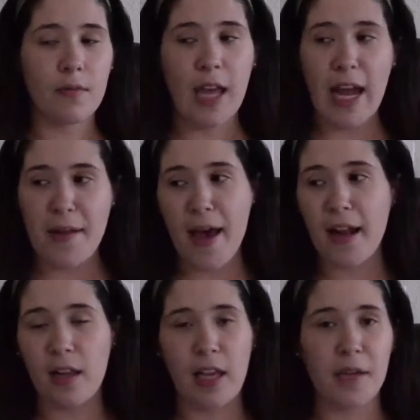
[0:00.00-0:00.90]
the
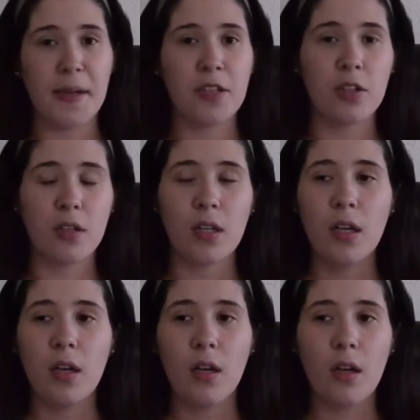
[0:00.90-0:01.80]
animatic, like I mentioned.
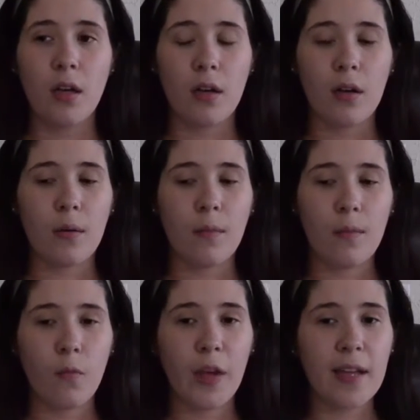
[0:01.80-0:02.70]

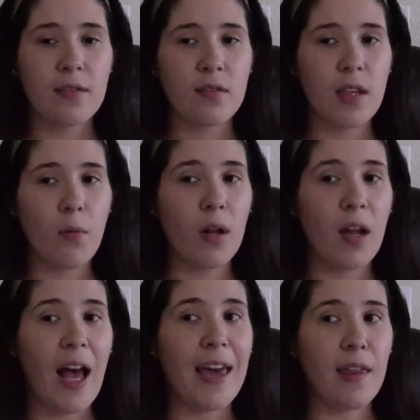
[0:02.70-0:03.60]
We get to see what
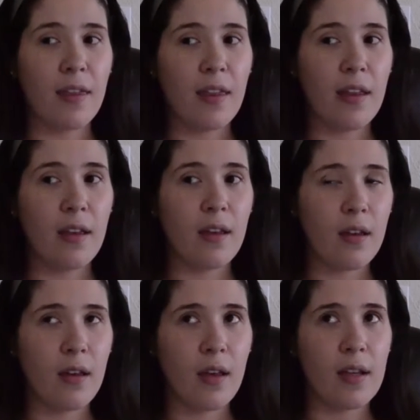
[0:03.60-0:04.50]
I think
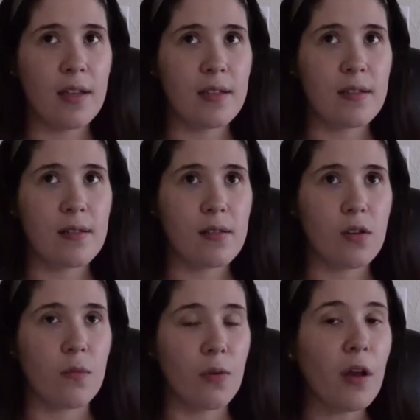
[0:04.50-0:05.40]
is
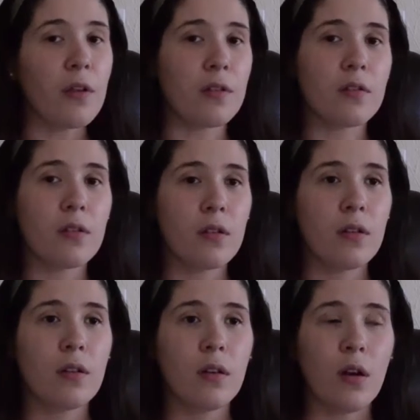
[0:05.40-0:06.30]
her brothers,
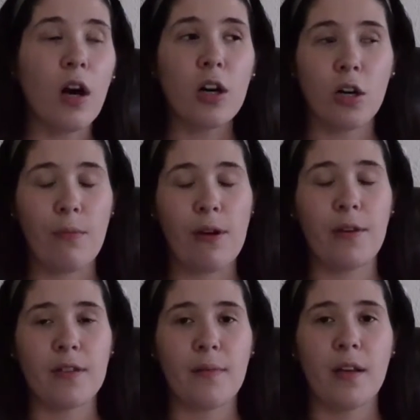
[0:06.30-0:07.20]

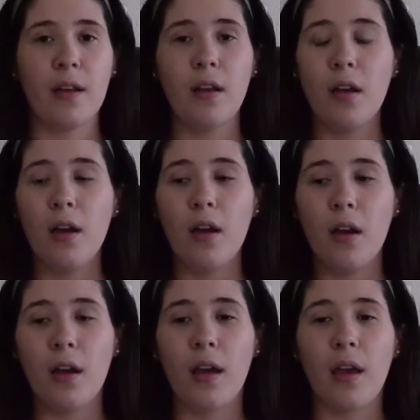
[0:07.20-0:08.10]
I mean,
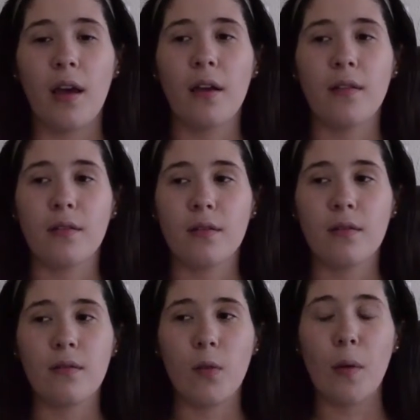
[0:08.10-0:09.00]
and
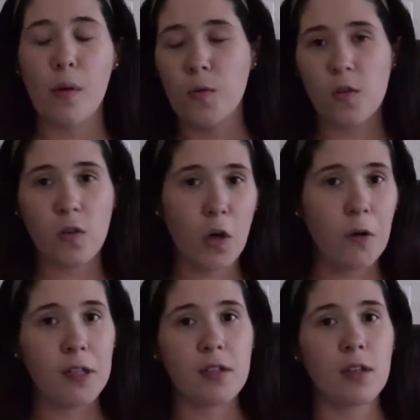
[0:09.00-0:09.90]
we won't
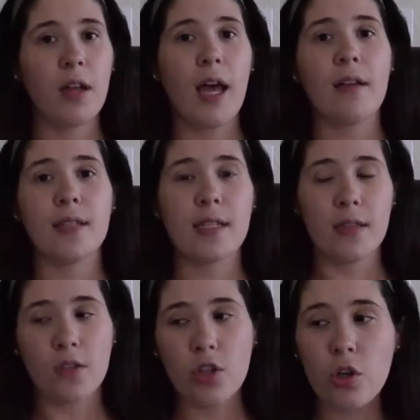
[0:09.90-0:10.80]
know until
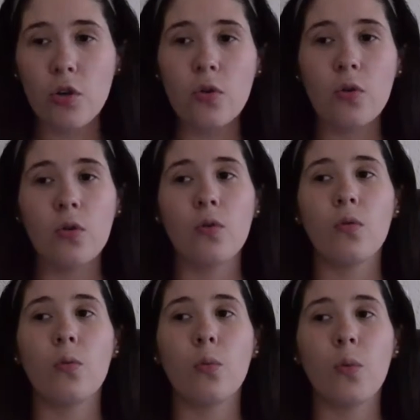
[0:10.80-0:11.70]
season 2.
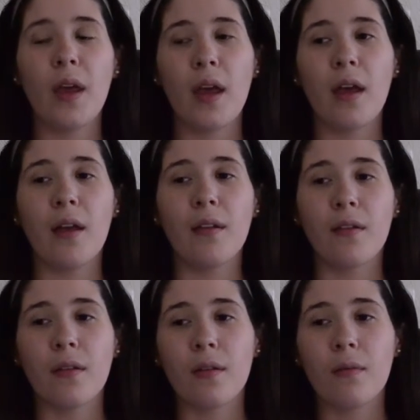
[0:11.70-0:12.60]

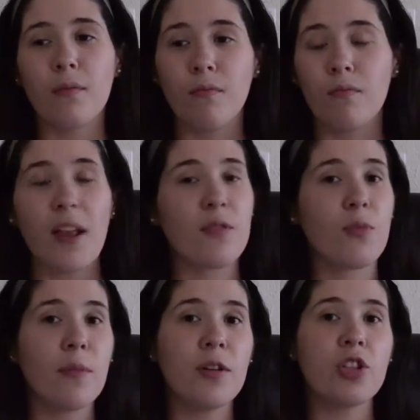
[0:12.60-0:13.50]
And that's
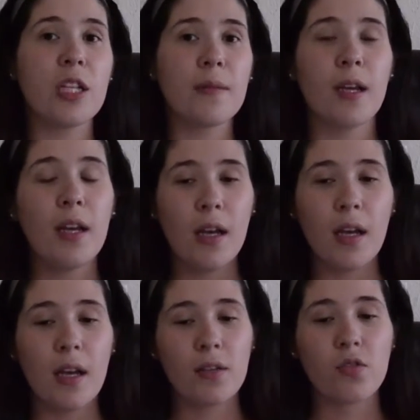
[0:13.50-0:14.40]
pretty much it.
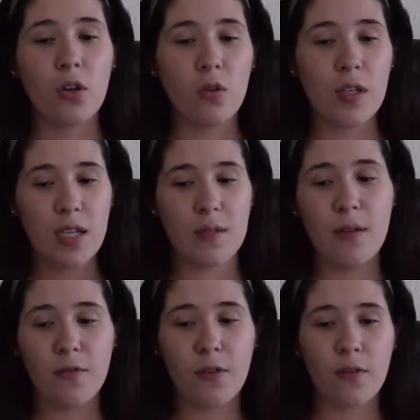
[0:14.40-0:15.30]
So this has
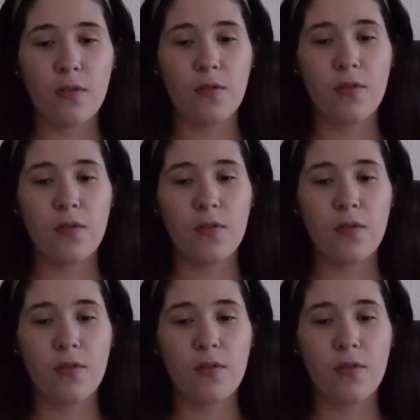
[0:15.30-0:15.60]
been for